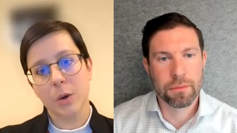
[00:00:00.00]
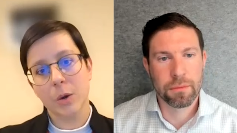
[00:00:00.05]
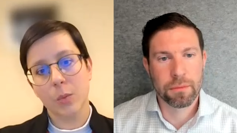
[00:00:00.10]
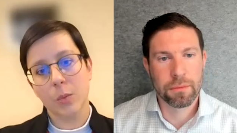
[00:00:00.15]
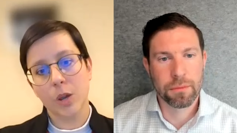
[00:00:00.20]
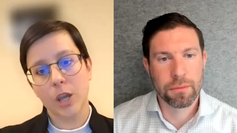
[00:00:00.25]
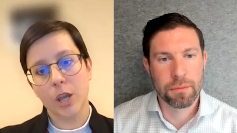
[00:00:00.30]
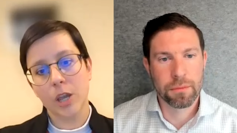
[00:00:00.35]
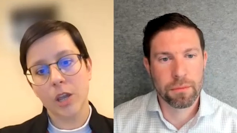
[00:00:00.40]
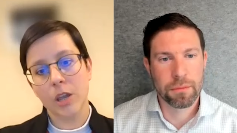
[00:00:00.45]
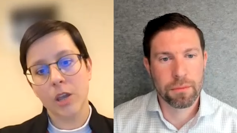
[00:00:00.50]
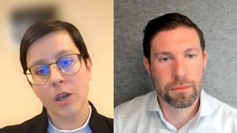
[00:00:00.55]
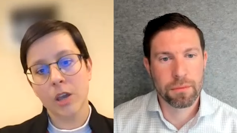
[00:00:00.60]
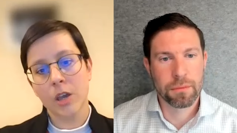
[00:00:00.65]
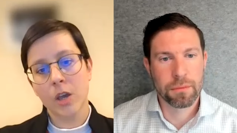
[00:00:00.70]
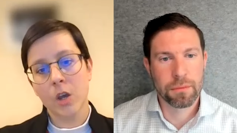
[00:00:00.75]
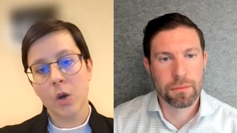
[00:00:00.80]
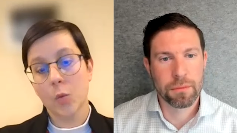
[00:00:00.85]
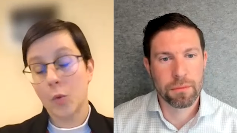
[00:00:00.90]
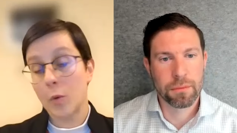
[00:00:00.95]
Speaker 1: that we
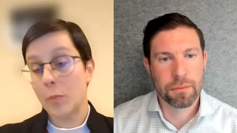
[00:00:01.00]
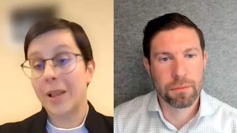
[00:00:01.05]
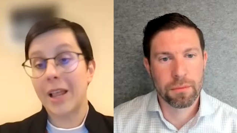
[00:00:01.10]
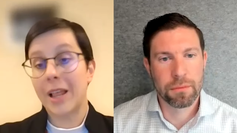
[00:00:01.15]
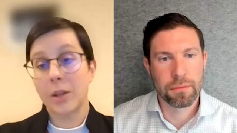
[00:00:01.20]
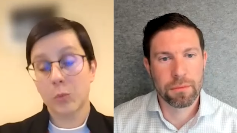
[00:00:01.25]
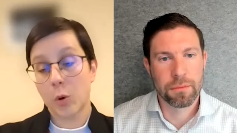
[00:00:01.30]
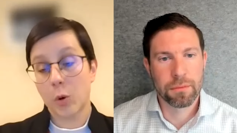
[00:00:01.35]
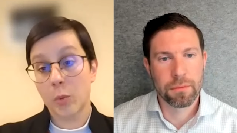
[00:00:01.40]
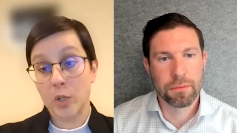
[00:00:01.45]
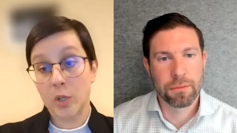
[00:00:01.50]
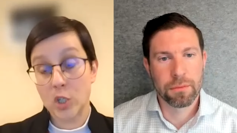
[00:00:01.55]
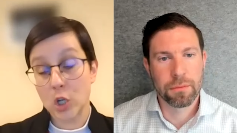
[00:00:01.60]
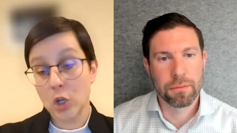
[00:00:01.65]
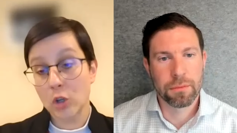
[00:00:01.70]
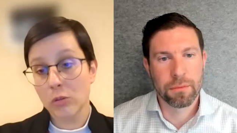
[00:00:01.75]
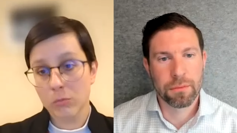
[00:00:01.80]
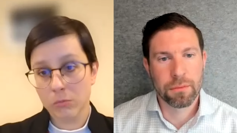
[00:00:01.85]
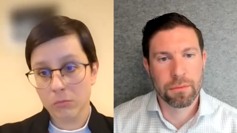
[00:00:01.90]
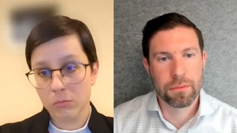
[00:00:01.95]
plan what we
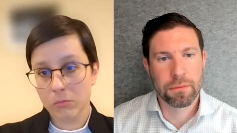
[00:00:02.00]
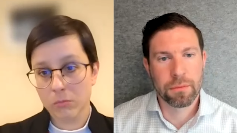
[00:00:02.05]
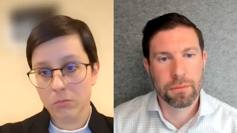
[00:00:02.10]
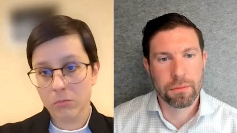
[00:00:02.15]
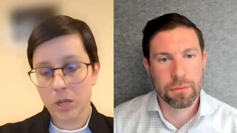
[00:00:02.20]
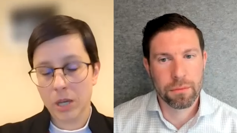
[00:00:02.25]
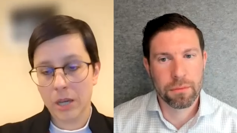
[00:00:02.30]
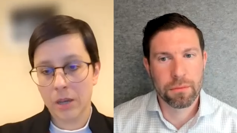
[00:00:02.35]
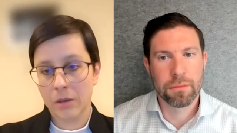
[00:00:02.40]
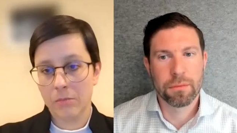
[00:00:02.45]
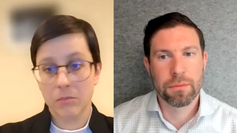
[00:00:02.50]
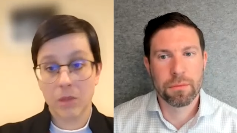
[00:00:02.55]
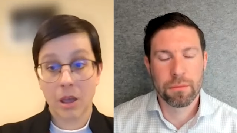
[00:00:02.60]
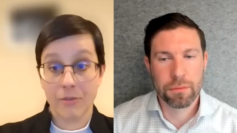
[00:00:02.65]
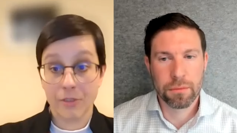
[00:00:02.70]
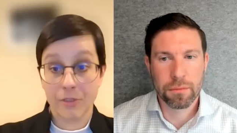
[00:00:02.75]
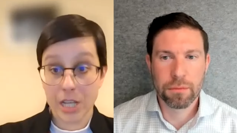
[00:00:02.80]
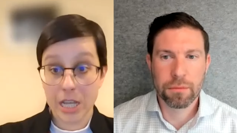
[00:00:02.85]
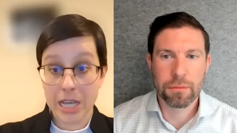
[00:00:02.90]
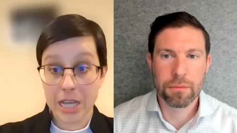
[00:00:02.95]
do
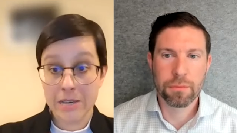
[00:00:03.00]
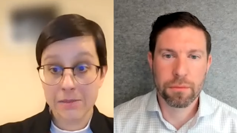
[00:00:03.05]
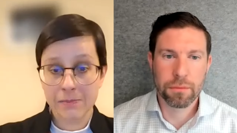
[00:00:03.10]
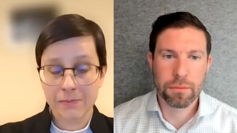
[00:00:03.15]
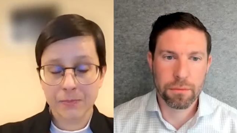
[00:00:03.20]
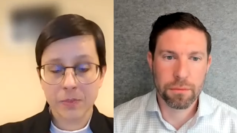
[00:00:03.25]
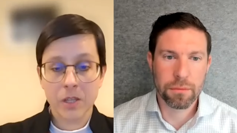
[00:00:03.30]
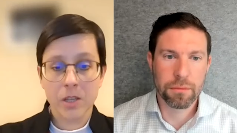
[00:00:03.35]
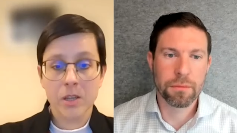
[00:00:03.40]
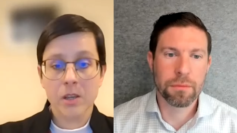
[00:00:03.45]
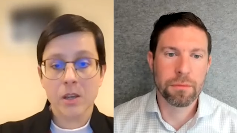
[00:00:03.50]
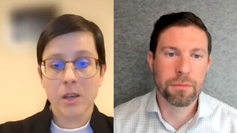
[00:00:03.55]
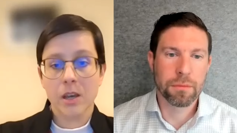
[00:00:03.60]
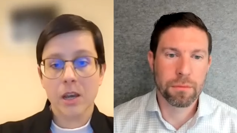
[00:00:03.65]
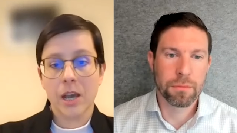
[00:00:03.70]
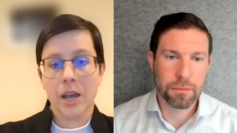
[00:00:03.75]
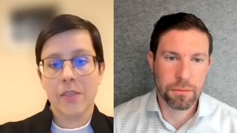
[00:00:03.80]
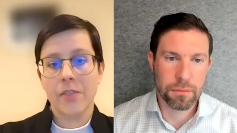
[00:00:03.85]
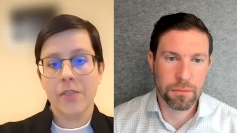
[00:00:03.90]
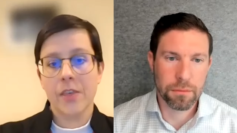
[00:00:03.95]
every year,
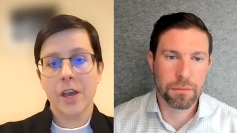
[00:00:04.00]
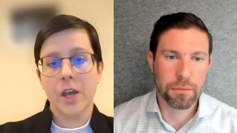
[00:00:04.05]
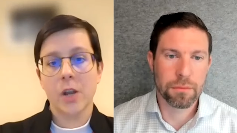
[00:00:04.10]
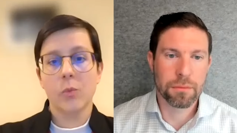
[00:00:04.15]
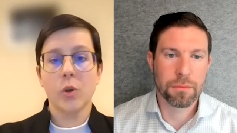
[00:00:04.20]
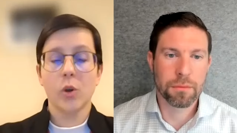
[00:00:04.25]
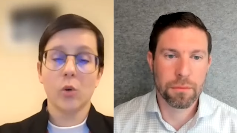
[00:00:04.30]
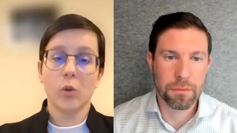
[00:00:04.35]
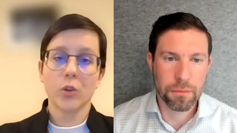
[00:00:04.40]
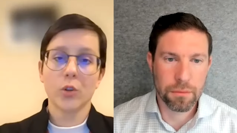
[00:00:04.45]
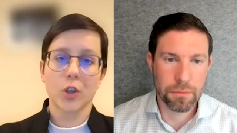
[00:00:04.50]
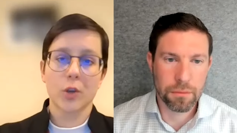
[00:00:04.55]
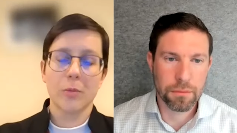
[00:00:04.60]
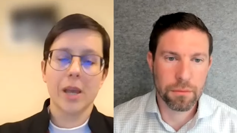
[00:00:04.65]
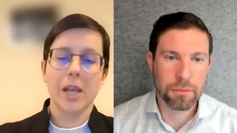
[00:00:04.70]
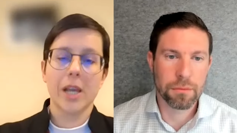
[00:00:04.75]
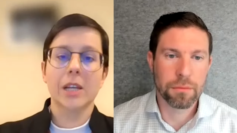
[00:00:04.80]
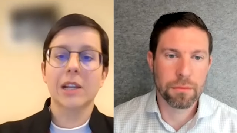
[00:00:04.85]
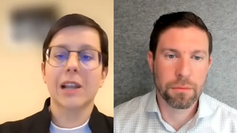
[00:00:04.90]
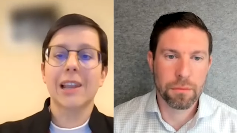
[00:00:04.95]
and then we also
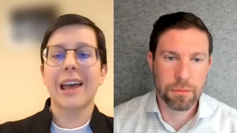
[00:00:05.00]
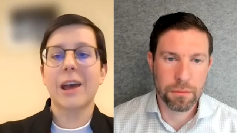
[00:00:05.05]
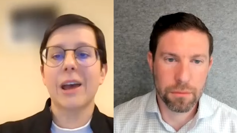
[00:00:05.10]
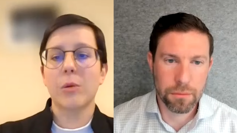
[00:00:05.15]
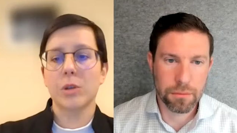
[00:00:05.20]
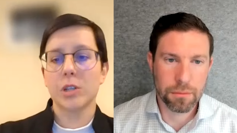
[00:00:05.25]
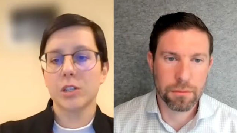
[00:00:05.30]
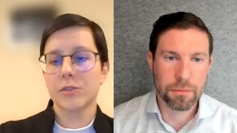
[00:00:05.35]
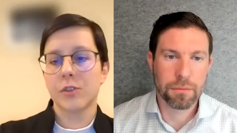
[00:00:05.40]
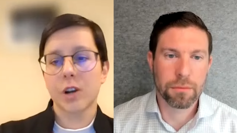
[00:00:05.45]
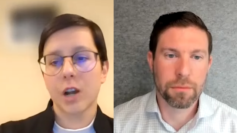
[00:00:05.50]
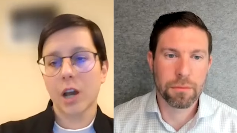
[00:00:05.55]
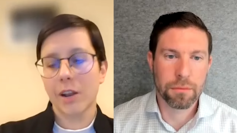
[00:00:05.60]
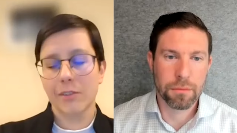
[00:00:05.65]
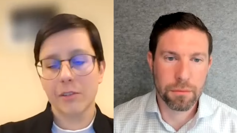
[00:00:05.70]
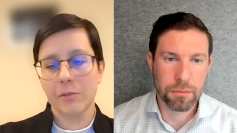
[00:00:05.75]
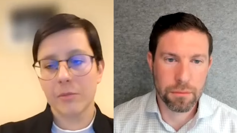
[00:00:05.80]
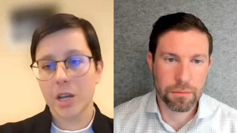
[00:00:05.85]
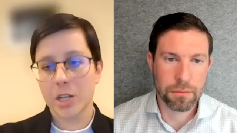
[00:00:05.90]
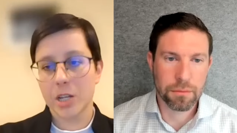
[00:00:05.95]
make an allowance for kind
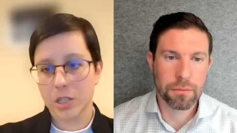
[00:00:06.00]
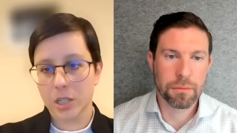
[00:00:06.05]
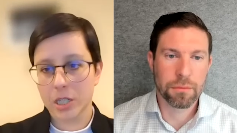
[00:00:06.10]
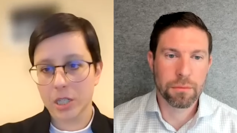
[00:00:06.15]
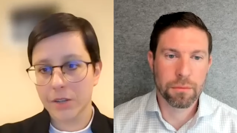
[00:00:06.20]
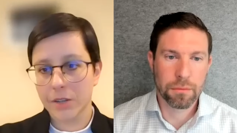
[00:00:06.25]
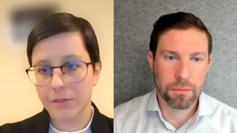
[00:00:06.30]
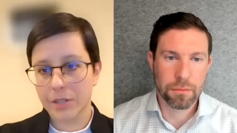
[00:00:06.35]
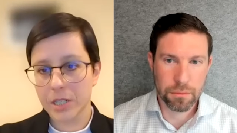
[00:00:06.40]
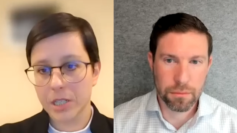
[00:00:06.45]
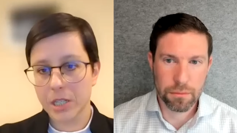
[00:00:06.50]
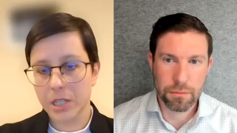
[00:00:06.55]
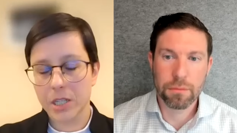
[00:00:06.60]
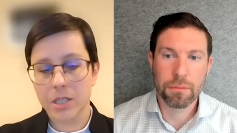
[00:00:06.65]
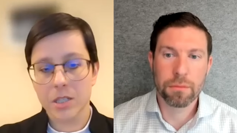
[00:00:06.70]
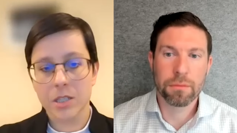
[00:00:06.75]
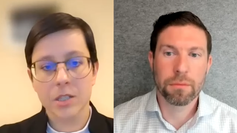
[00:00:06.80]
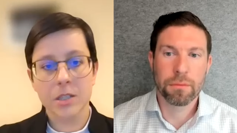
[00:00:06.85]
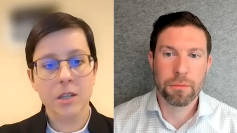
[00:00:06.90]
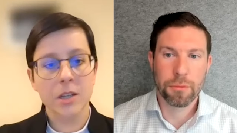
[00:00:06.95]
of emergent
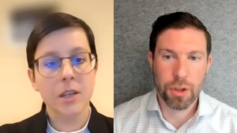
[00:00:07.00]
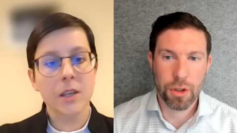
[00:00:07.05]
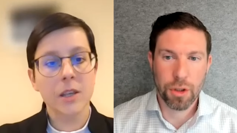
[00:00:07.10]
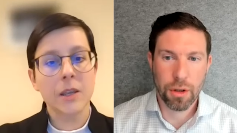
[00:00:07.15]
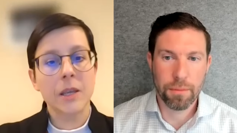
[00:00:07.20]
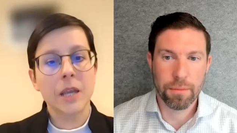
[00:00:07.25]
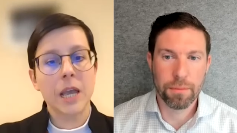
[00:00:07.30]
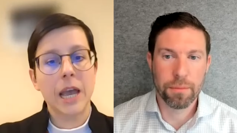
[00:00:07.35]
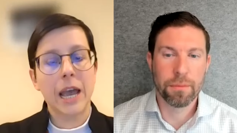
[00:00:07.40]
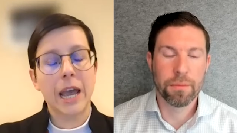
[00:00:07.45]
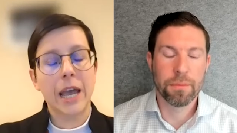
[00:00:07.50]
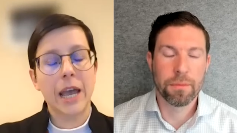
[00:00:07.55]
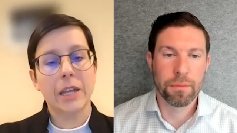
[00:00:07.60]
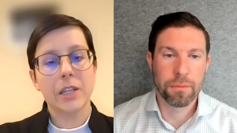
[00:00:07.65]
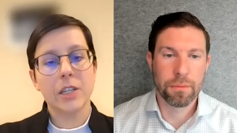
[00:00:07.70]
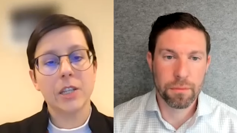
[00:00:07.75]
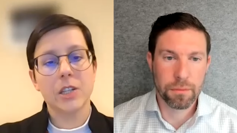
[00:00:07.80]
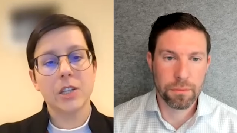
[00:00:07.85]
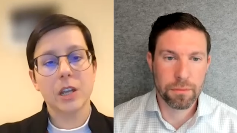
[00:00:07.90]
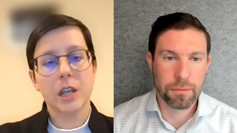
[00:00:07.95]
activities. Sure.
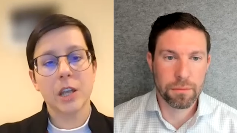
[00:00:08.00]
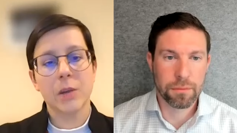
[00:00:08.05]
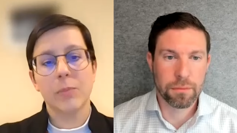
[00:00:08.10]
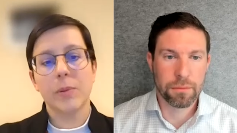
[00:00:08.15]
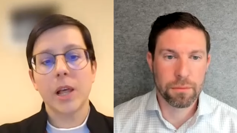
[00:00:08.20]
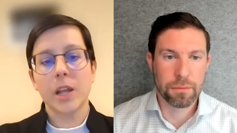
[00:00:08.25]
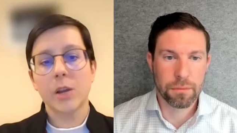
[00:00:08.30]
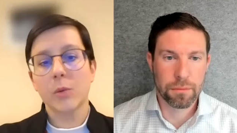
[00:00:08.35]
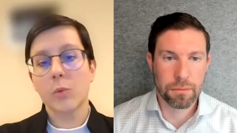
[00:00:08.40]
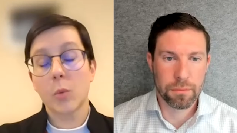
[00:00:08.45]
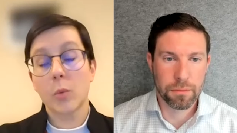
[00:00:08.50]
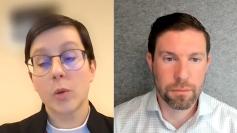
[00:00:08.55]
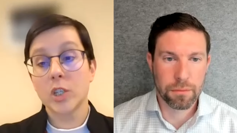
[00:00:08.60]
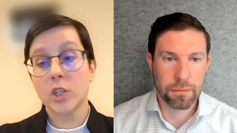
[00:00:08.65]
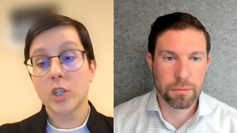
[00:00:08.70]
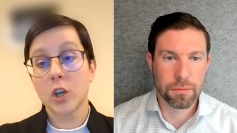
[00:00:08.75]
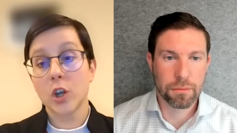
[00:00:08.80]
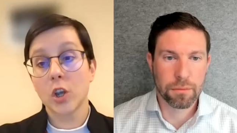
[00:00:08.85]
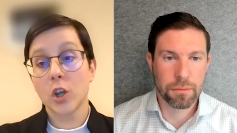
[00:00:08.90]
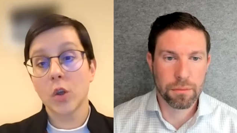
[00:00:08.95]
And in planning what we
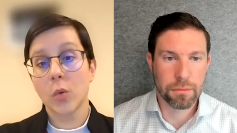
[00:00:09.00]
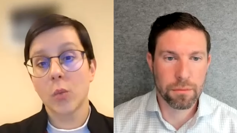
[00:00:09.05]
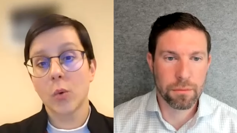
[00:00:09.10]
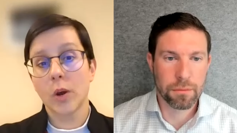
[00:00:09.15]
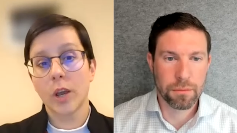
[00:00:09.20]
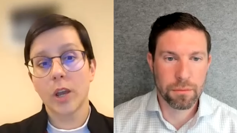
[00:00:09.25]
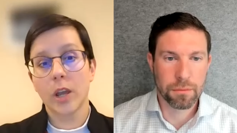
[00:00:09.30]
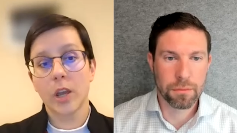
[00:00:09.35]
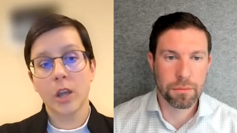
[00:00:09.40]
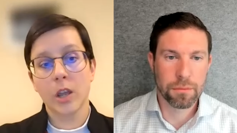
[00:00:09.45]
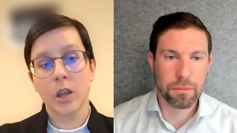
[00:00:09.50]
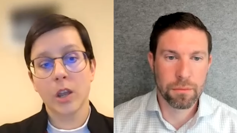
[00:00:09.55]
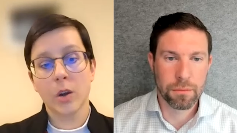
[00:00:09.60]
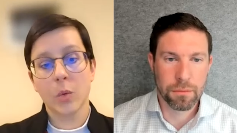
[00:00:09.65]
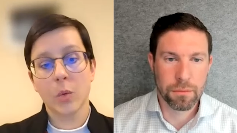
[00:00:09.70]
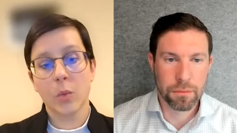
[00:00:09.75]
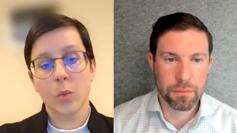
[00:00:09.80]
do, we